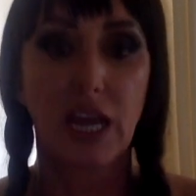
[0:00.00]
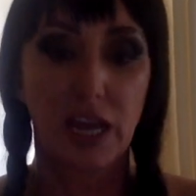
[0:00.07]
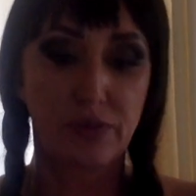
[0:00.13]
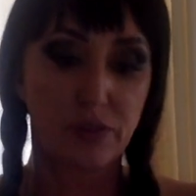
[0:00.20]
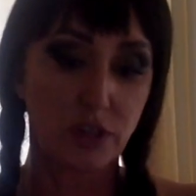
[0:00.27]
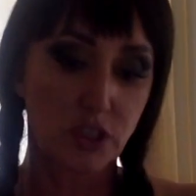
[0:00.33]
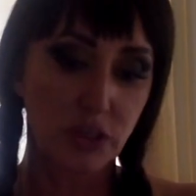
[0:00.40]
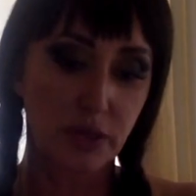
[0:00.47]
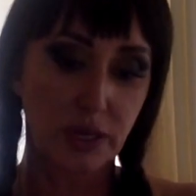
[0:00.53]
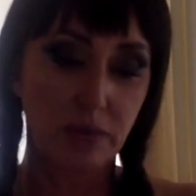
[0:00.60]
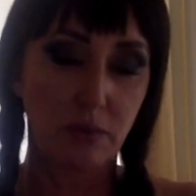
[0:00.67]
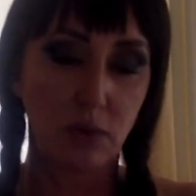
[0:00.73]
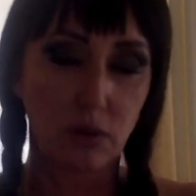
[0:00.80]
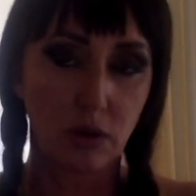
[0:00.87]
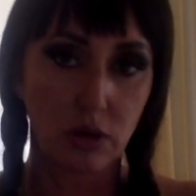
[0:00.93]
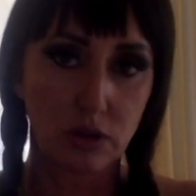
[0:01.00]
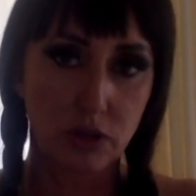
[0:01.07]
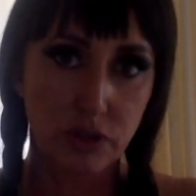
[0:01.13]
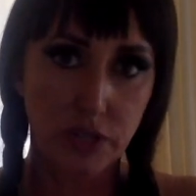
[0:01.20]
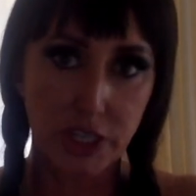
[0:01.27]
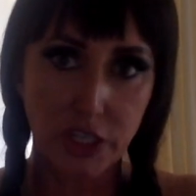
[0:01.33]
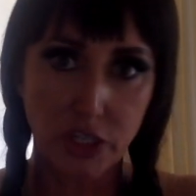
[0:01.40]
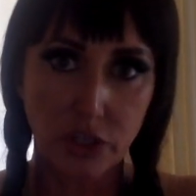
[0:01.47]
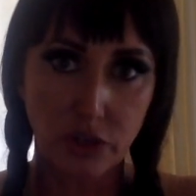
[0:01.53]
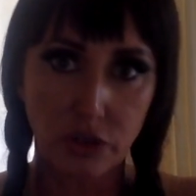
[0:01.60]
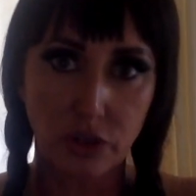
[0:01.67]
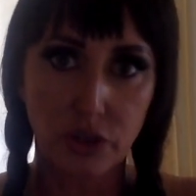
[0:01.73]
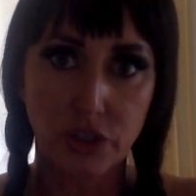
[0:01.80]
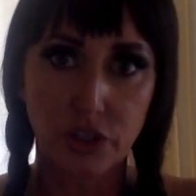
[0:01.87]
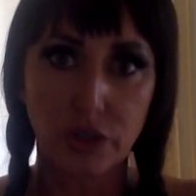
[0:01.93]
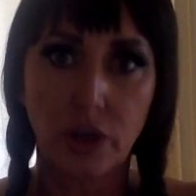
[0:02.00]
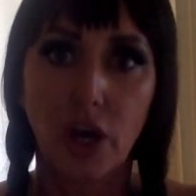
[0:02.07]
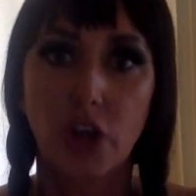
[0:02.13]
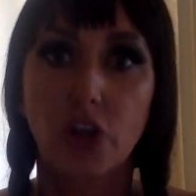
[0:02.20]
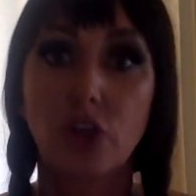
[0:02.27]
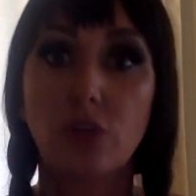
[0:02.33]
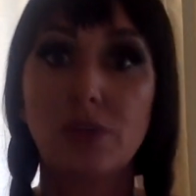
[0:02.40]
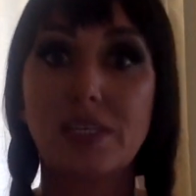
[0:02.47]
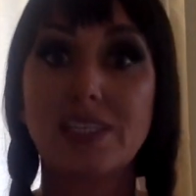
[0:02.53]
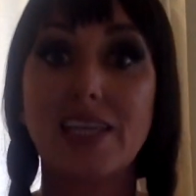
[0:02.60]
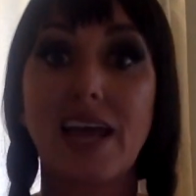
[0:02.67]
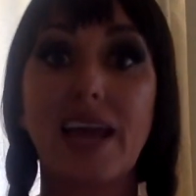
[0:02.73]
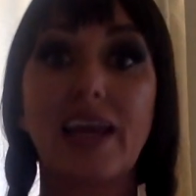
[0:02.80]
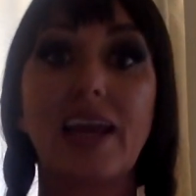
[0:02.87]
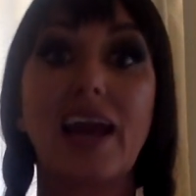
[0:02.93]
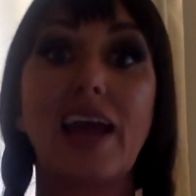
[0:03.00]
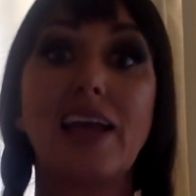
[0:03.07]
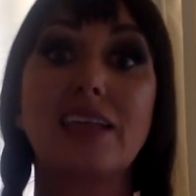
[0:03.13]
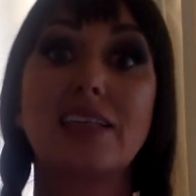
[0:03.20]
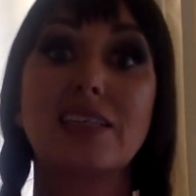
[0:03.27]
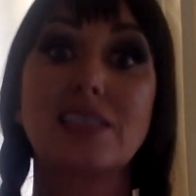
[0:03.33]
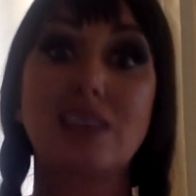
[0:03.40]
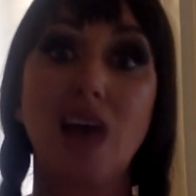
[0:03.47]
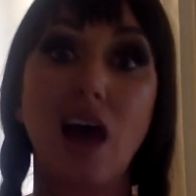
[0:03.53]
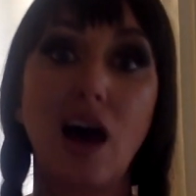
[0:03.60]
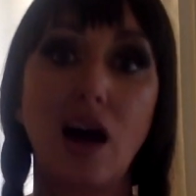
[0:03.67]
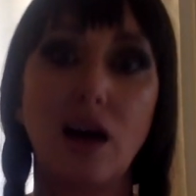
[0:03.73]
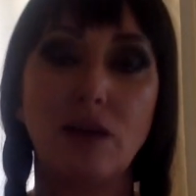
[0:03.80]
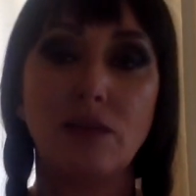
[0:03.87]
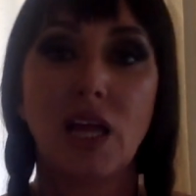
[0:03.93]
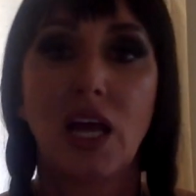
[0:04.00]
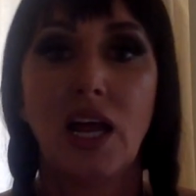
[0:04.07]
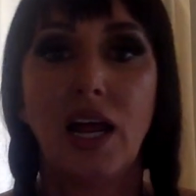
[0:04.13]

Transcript: If you're doing more traditional hoodoo, you'll be saying a psalm.